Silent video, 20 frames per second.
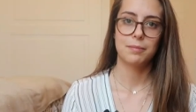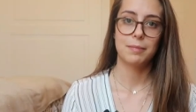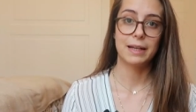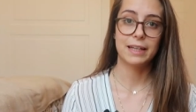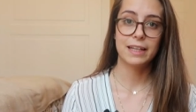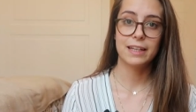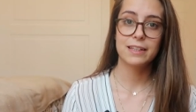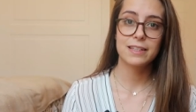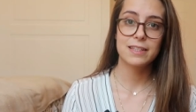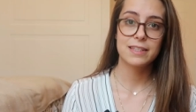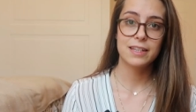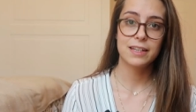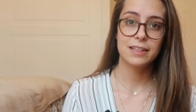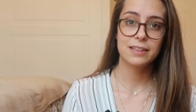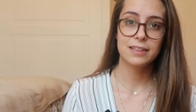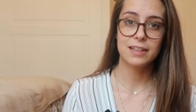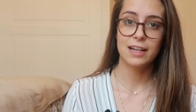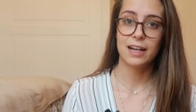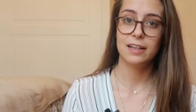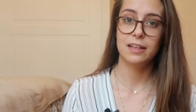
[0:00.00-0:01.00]
My
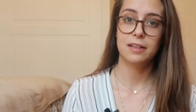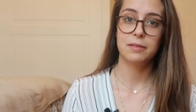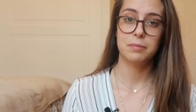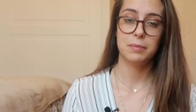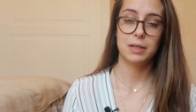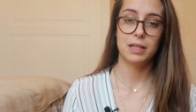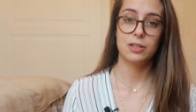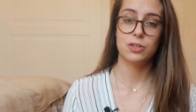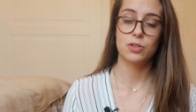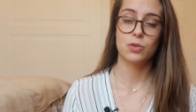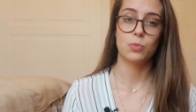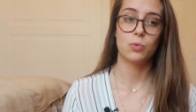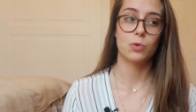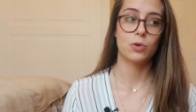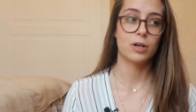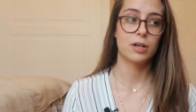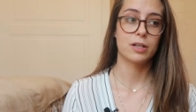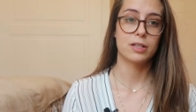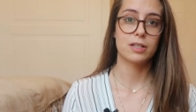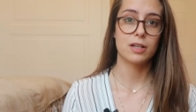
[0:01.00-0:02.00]
instinct guided me
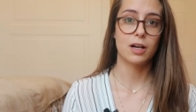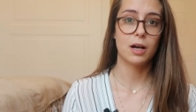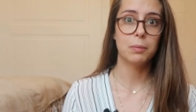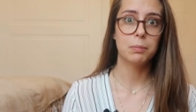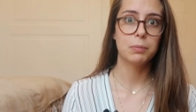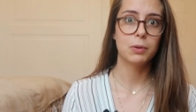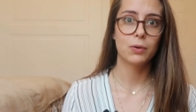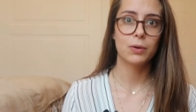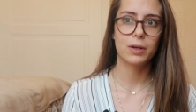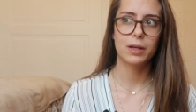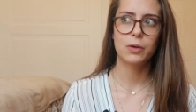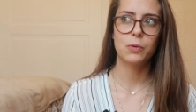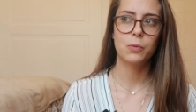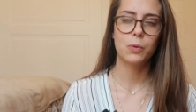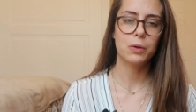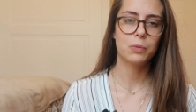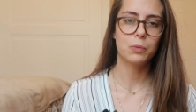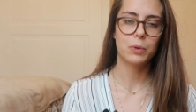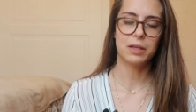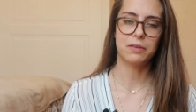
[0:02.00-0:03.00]
towards uploading a
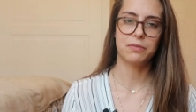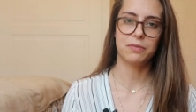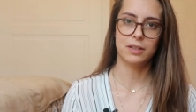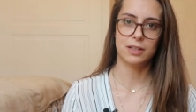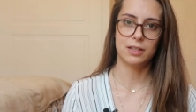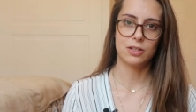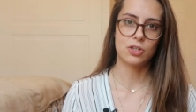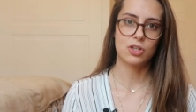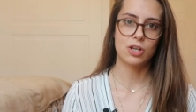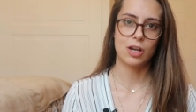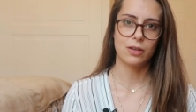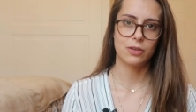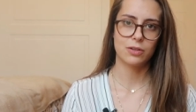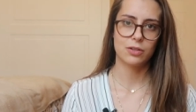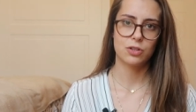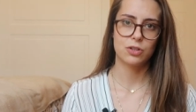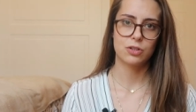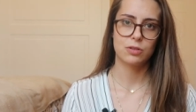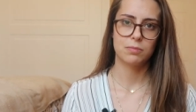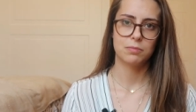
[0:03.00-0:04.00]
1-week fitness
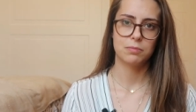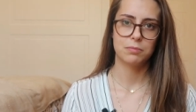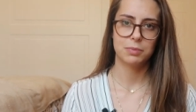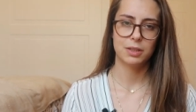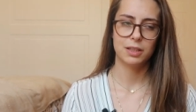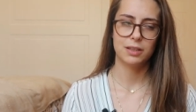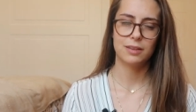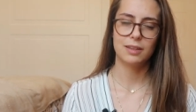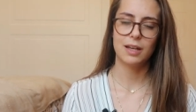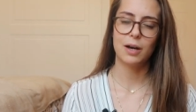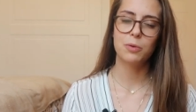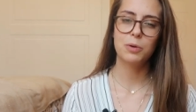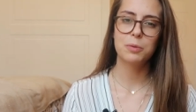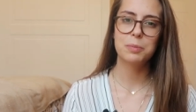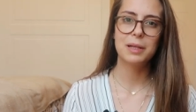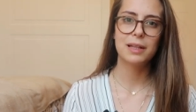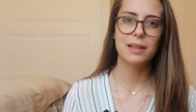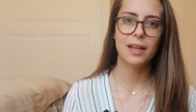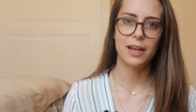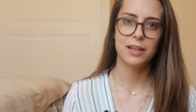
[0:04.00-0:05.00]
challenge, but that would
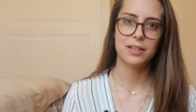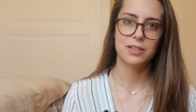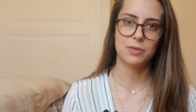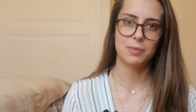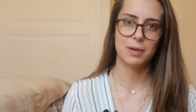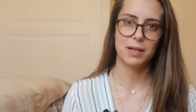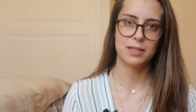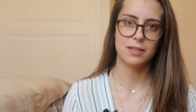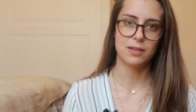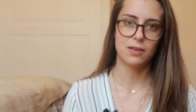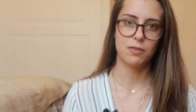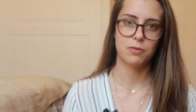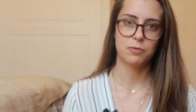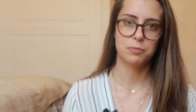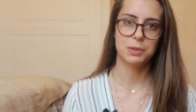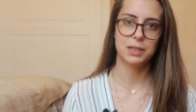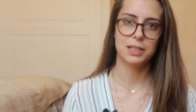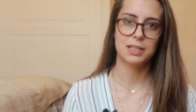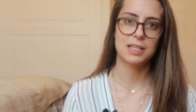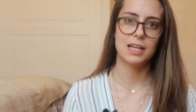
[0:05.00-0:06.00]
be lying to myself
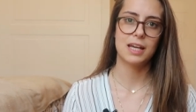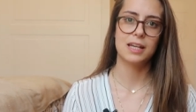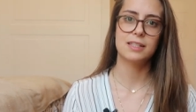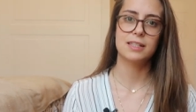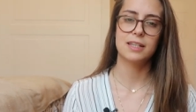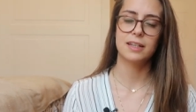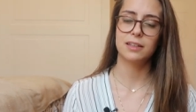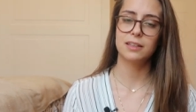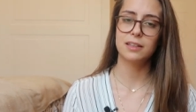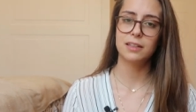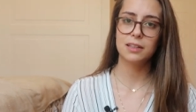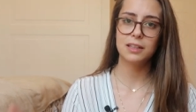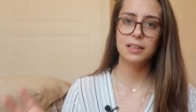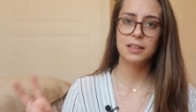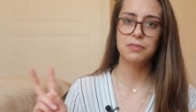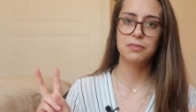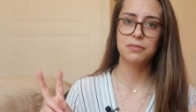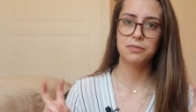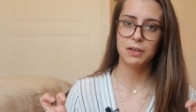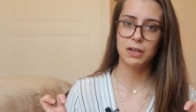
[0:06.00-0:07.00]
because I had
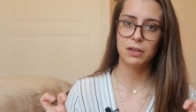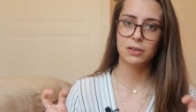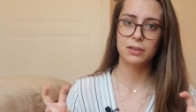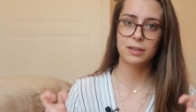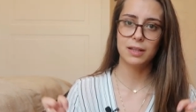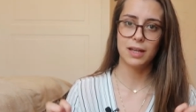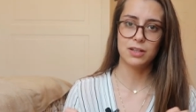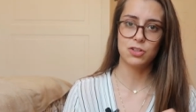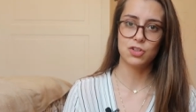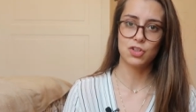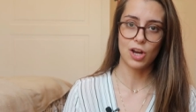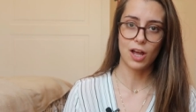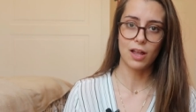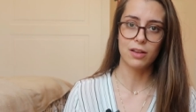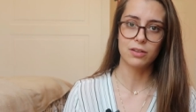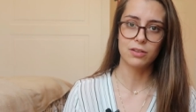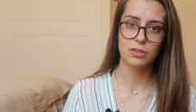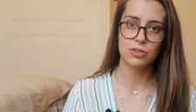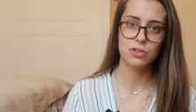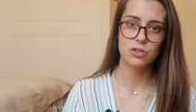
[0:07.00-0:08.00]
technically failed that
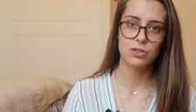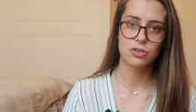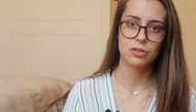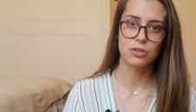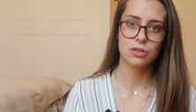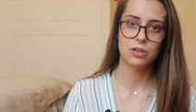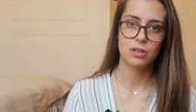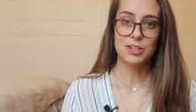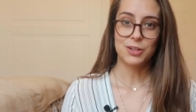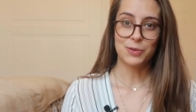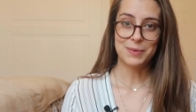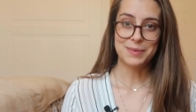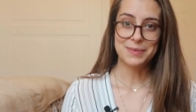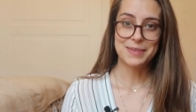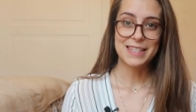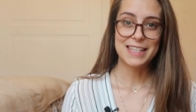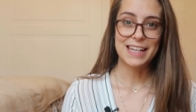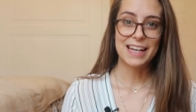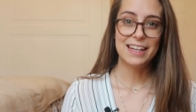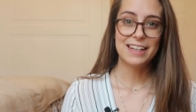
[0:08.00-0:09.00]
challenge. So
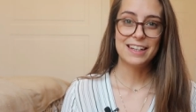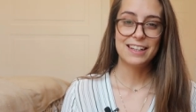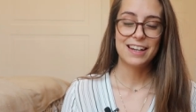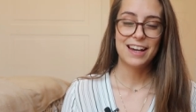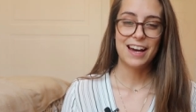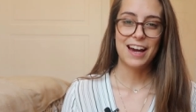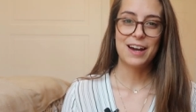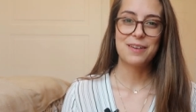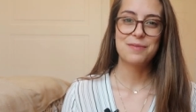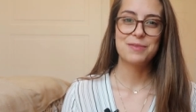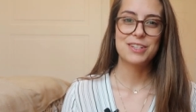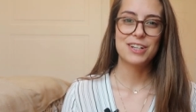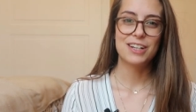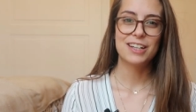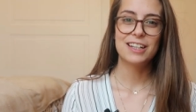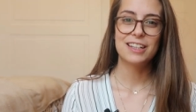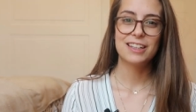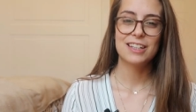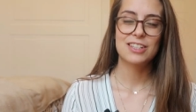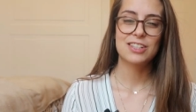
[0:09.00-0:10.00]
instead, I'm
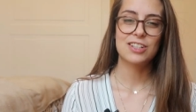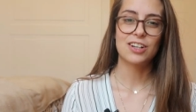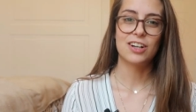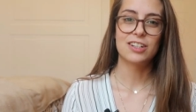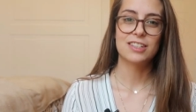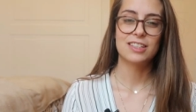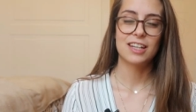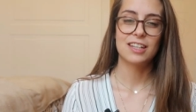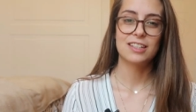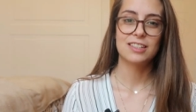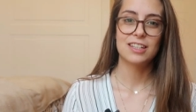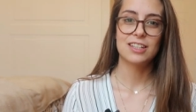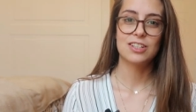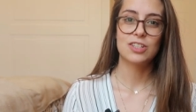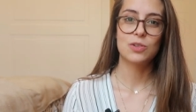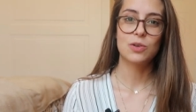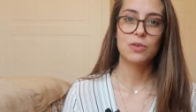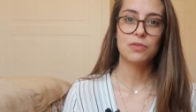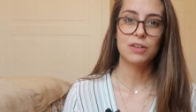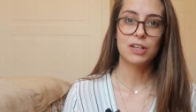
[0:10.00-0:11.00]
turning this content
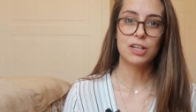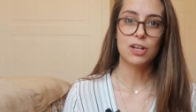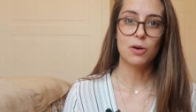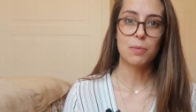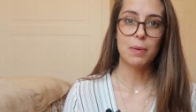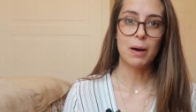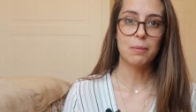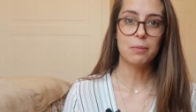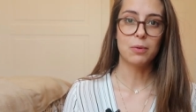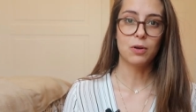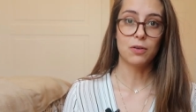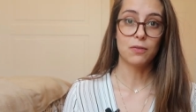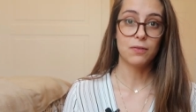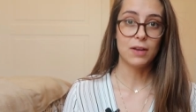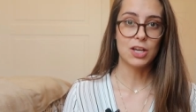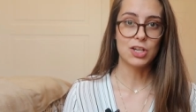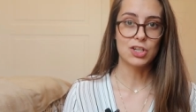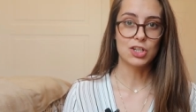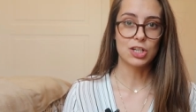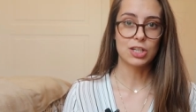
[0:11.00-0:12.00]
into a video about
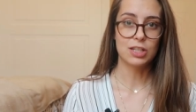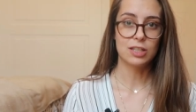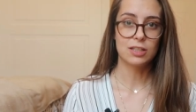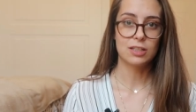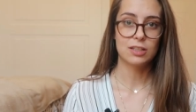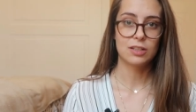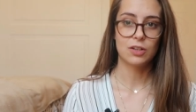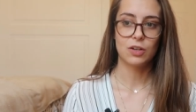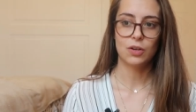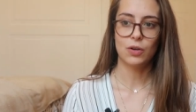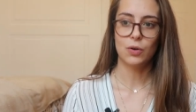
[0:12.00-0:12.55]
motivation,